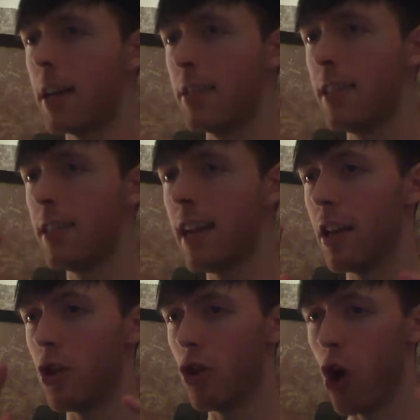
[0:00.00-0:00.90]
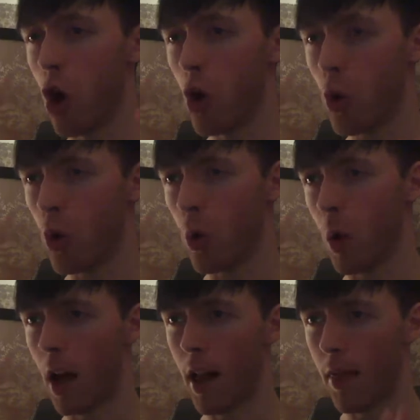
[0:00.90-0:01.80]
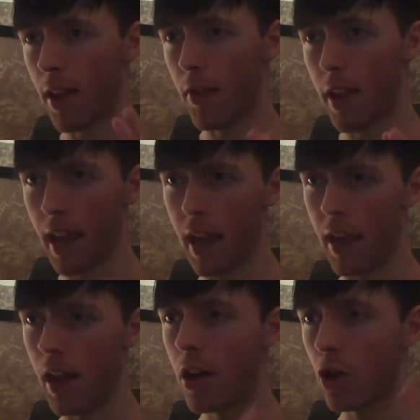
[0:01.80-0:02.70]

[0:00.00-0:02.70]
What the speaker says: didn't know that they